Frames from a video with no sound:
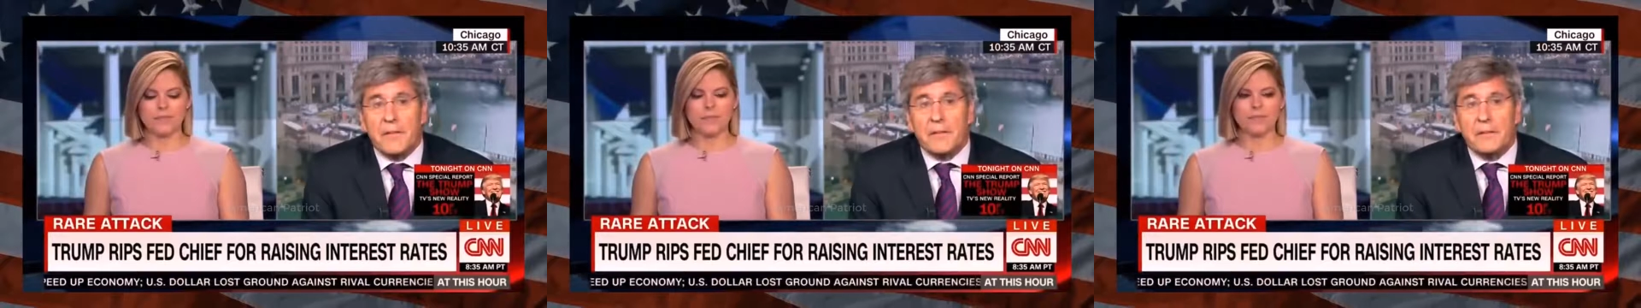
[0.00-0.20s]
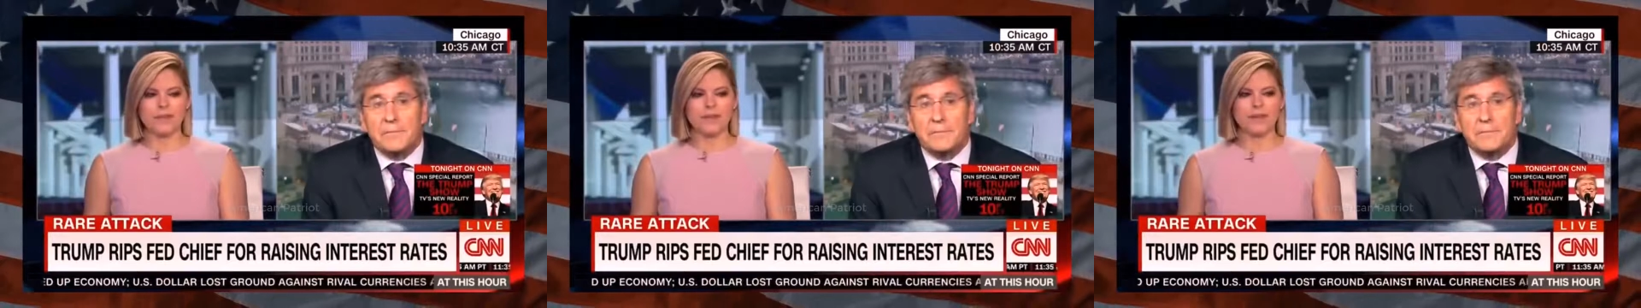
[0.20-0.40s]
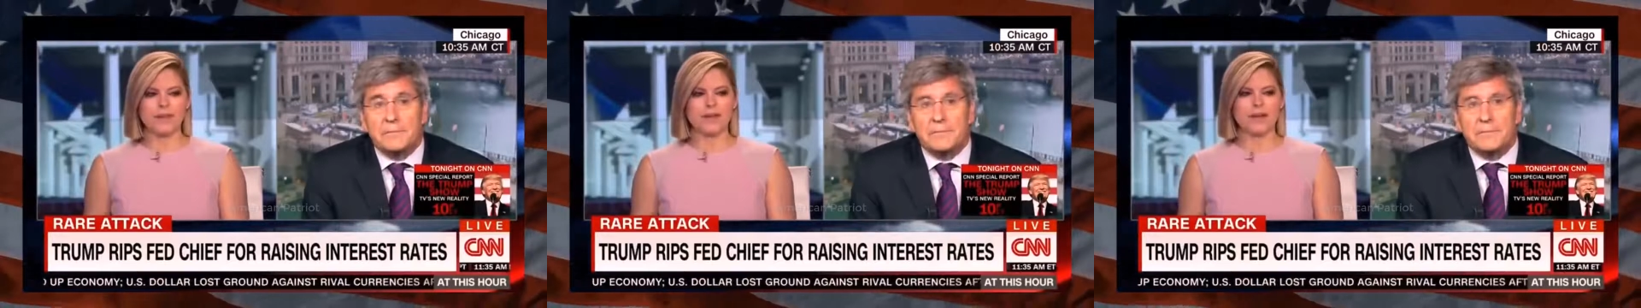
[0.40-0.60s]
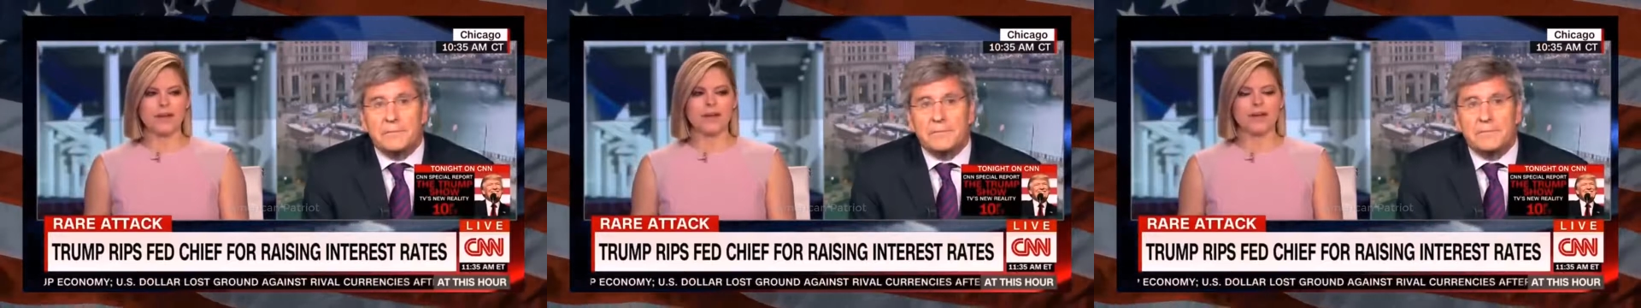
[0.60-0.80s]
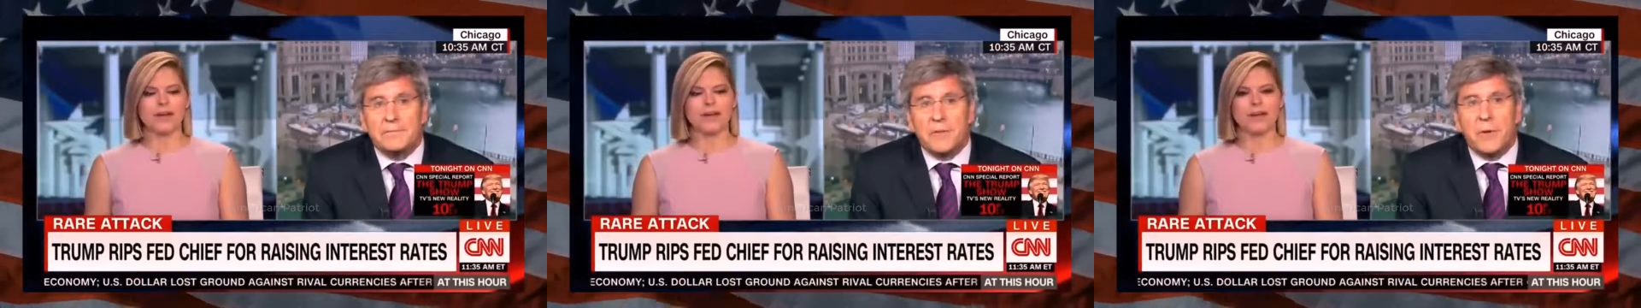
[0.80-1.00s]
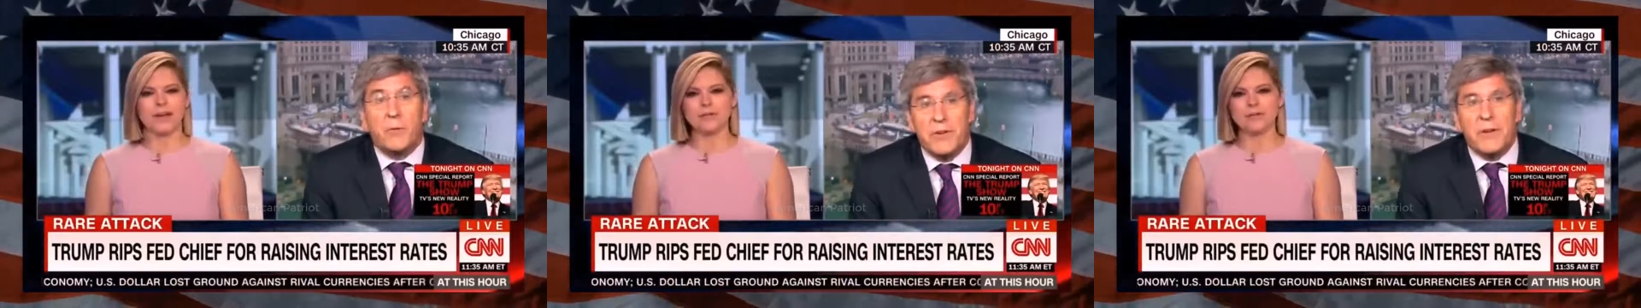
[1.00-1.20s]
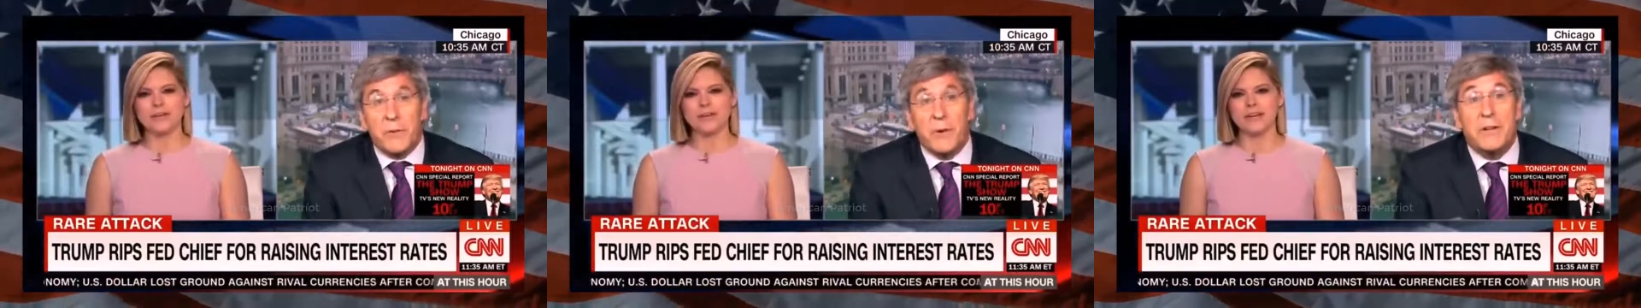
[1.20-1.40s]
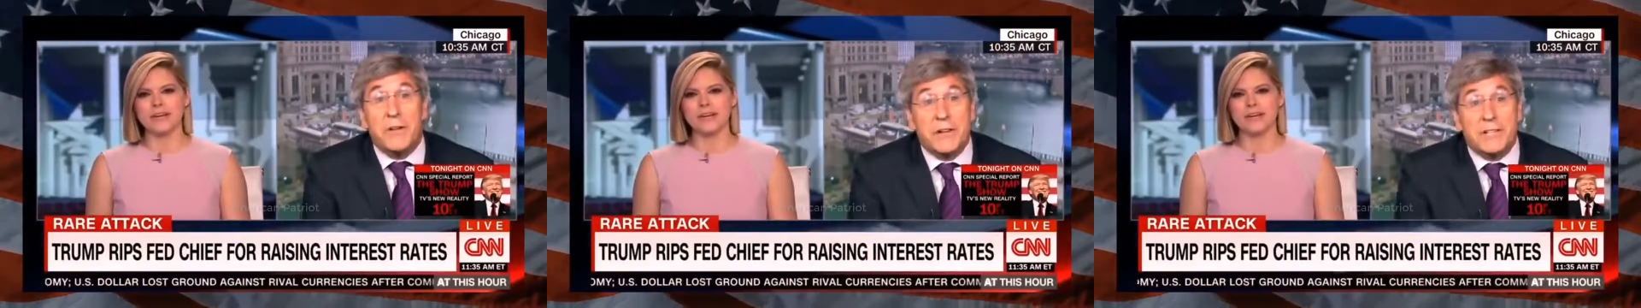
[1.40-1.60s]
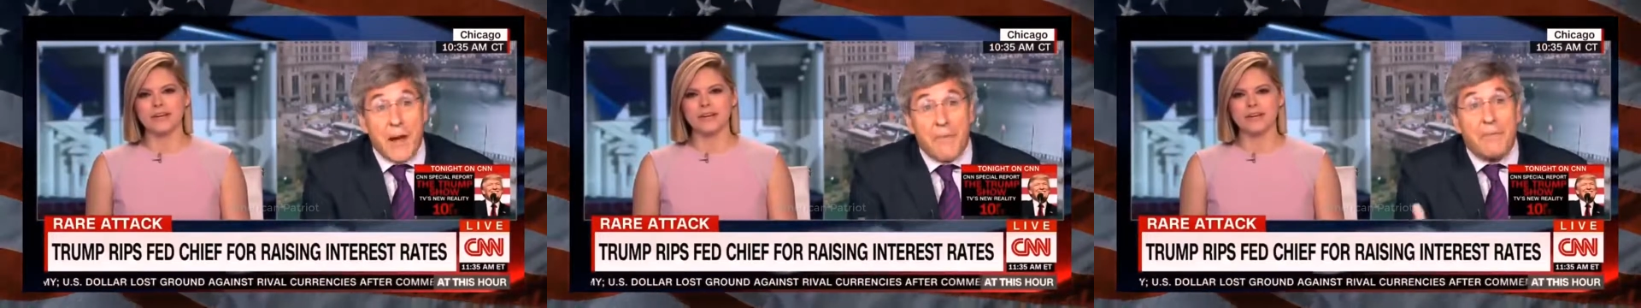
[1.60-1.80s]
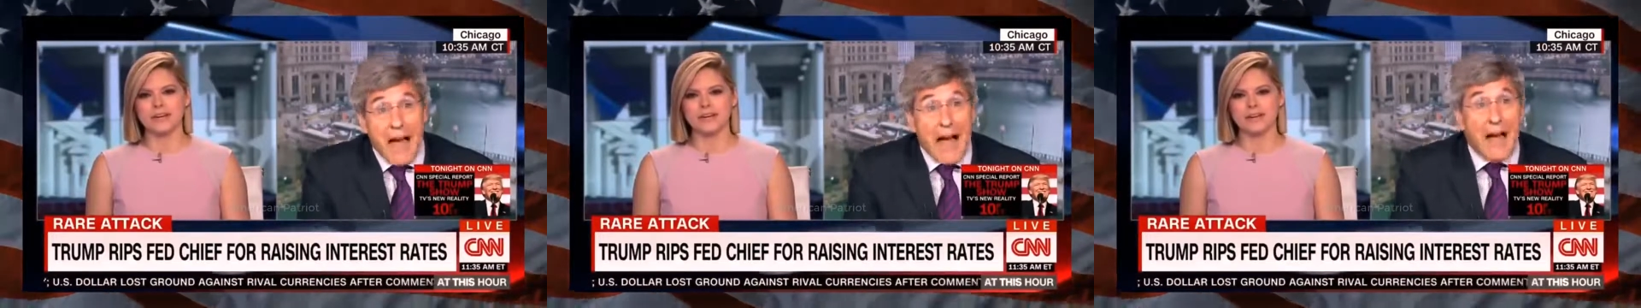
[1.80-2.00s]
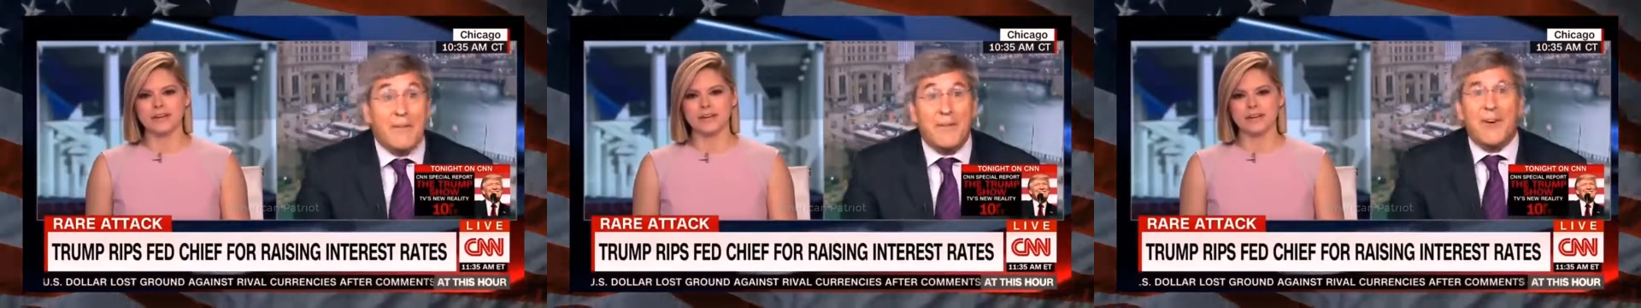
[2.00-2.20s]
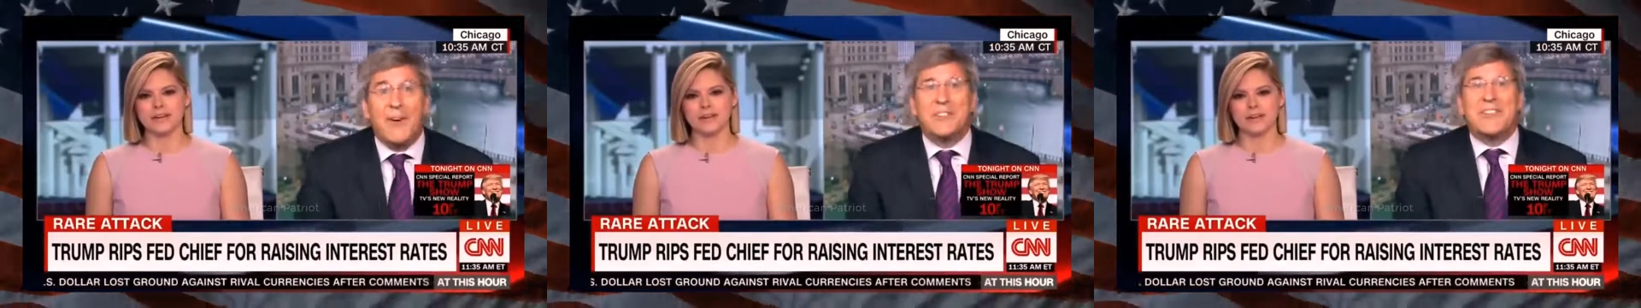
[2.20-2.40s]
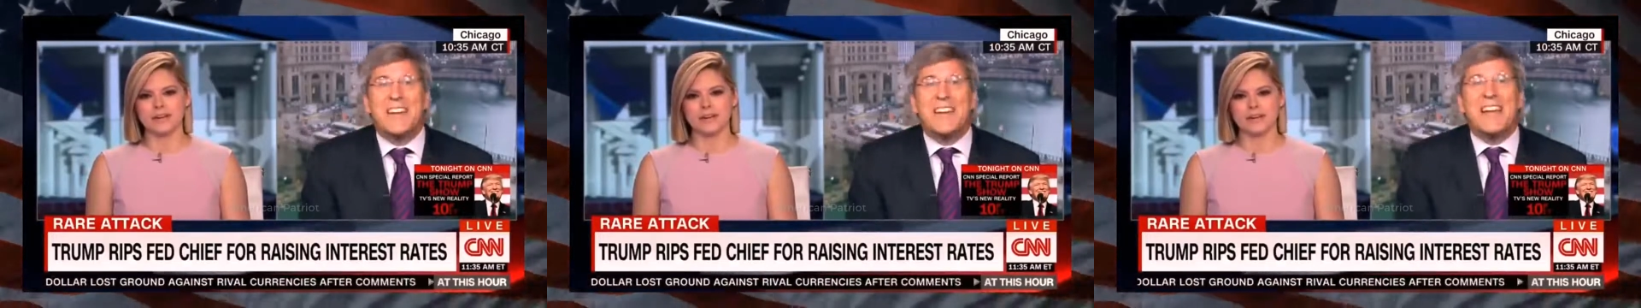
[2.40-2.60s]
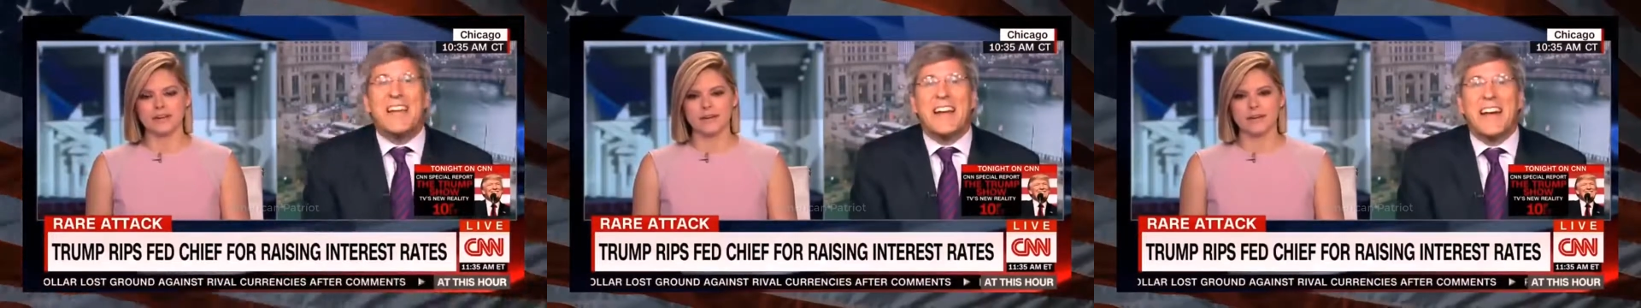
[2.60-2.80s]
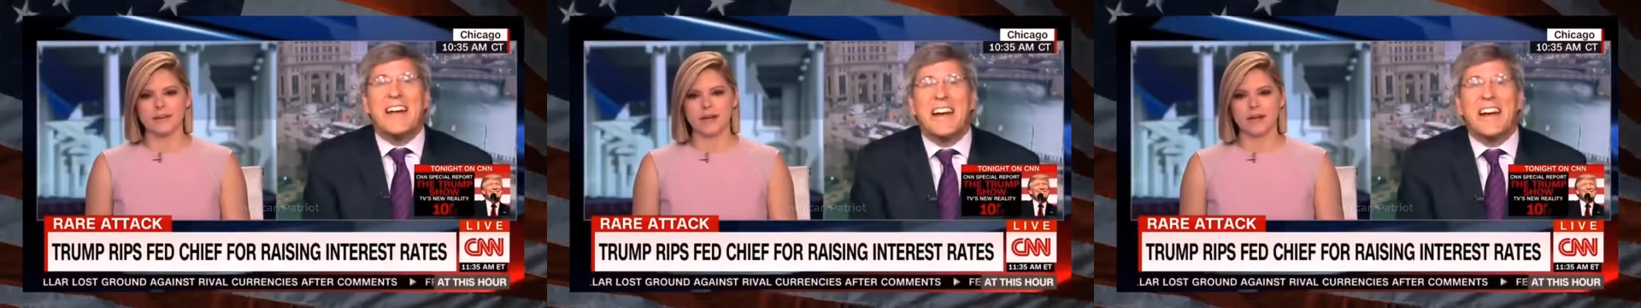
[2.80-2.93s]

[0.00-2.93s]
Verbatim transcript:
Speaker 1: Um, would, okay. you, would you accept that notion?